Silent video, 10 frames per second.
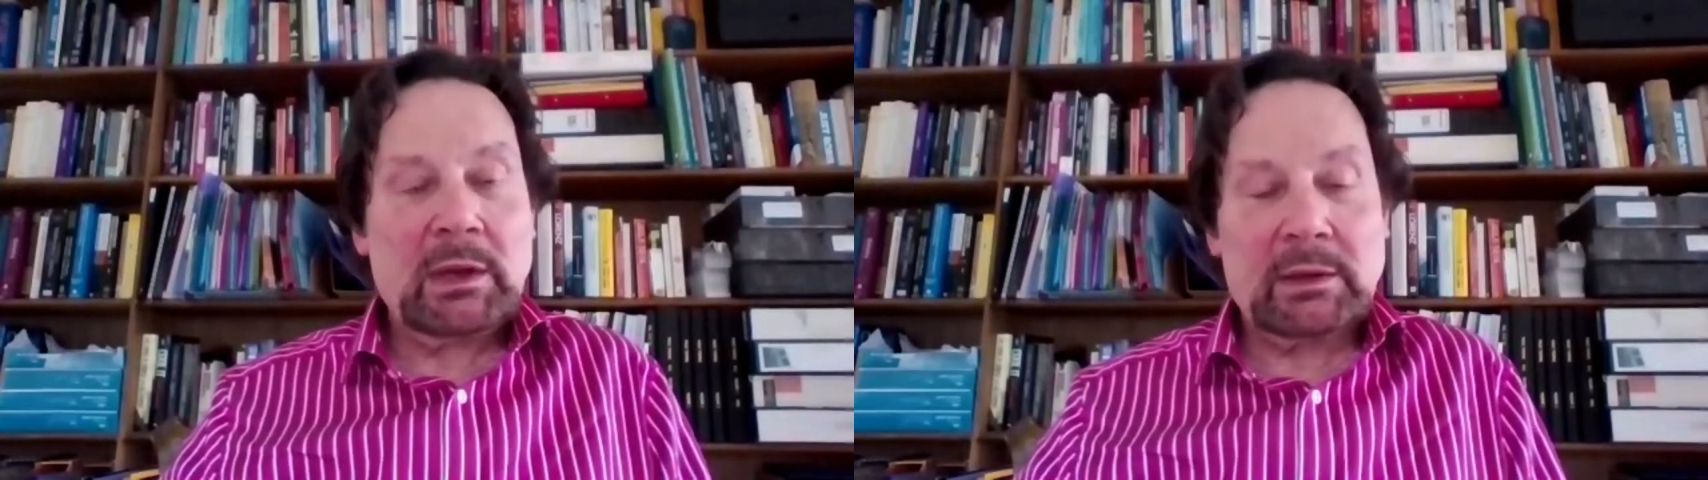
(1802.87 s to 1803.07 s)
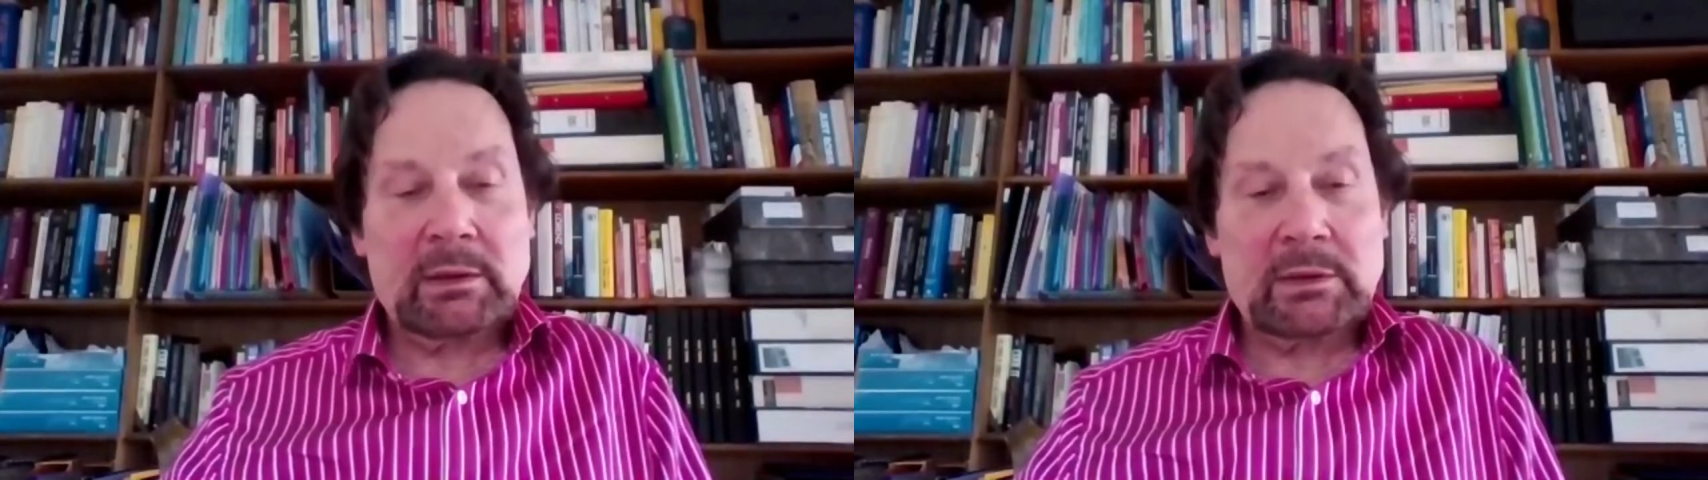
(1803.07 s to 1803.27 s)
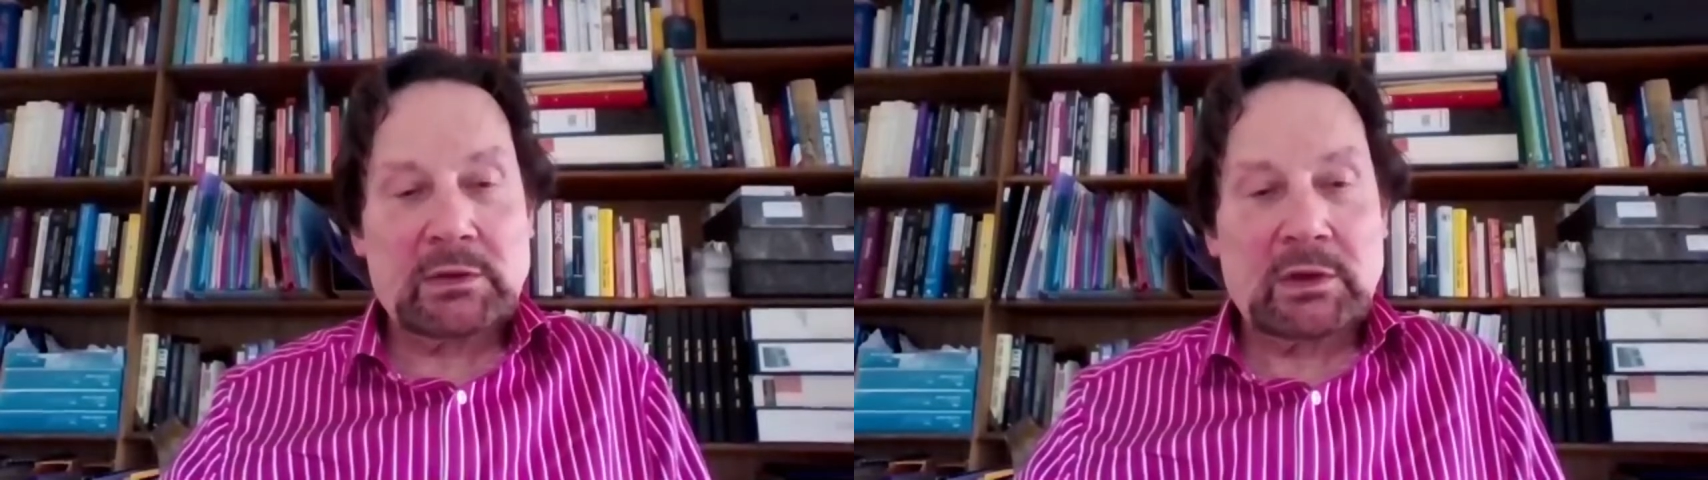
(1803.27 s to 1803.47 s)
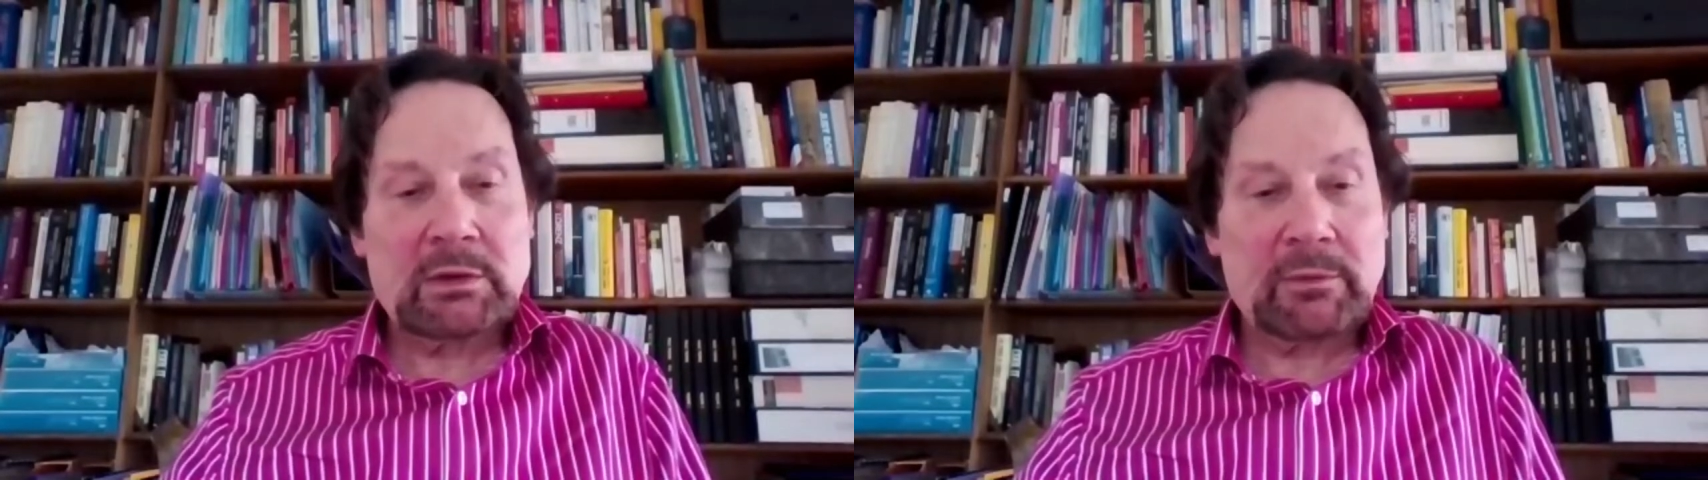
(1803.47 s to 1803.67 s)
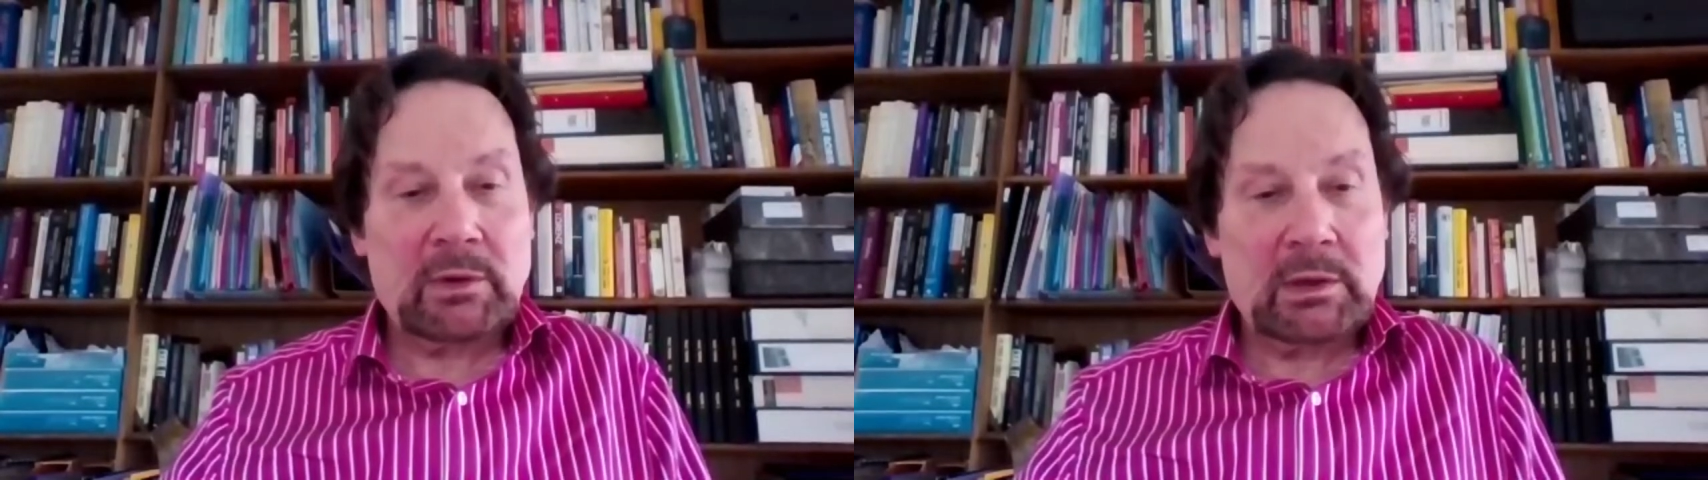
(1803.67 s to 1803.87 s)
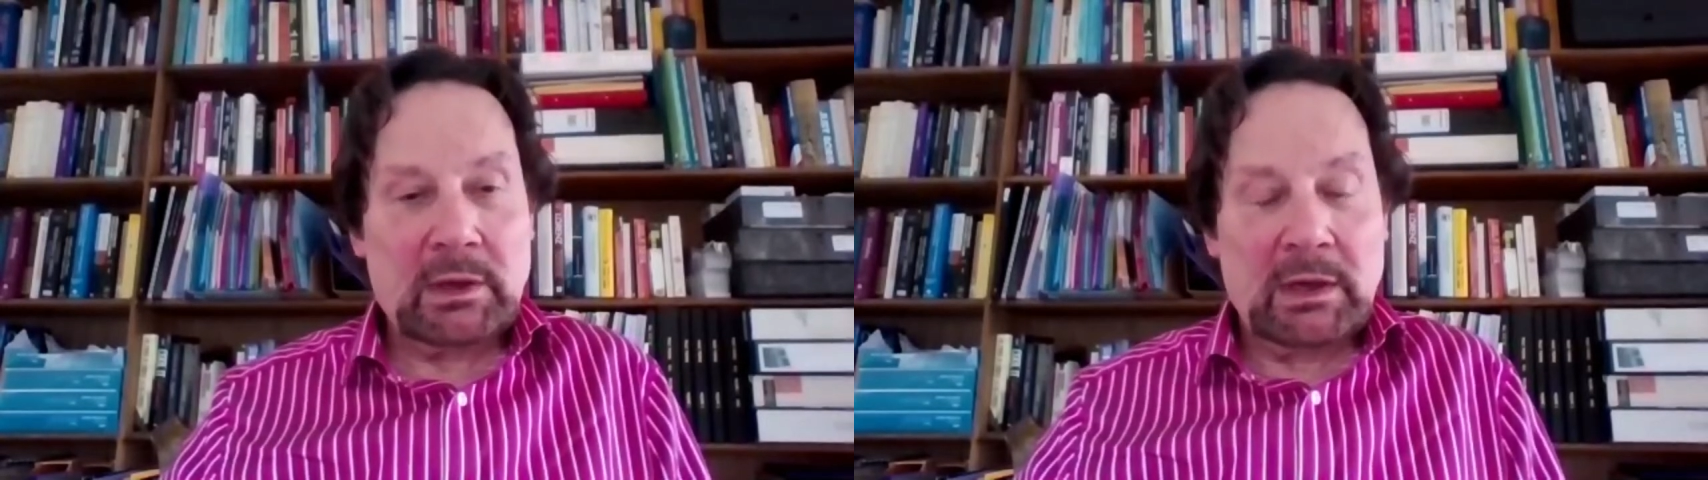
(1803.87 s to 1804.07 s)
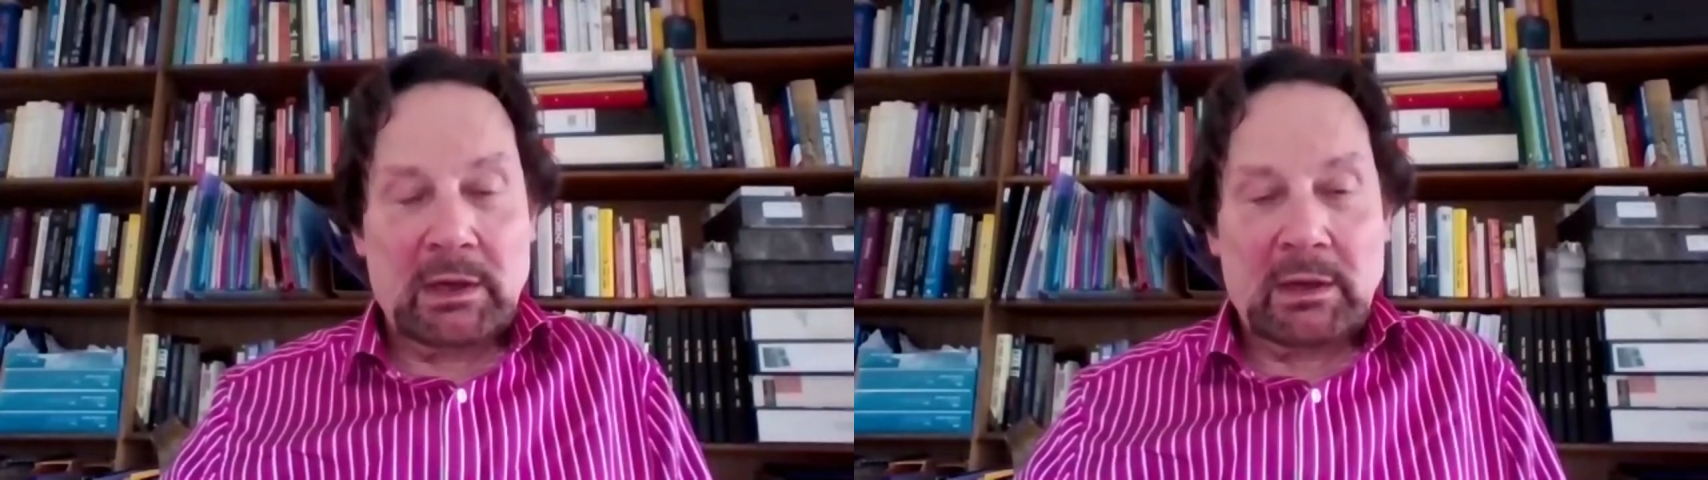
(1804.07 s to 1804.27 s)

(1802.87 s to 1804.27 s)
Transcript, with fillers: and then see if they're,